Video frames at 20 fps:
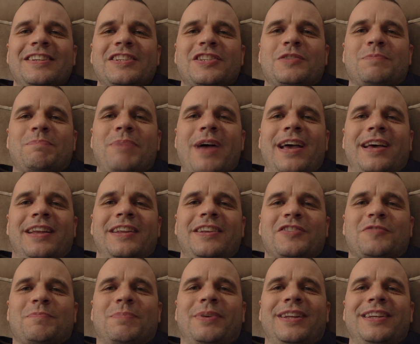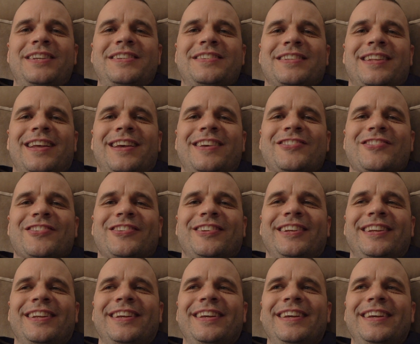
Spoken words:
Spanish police station.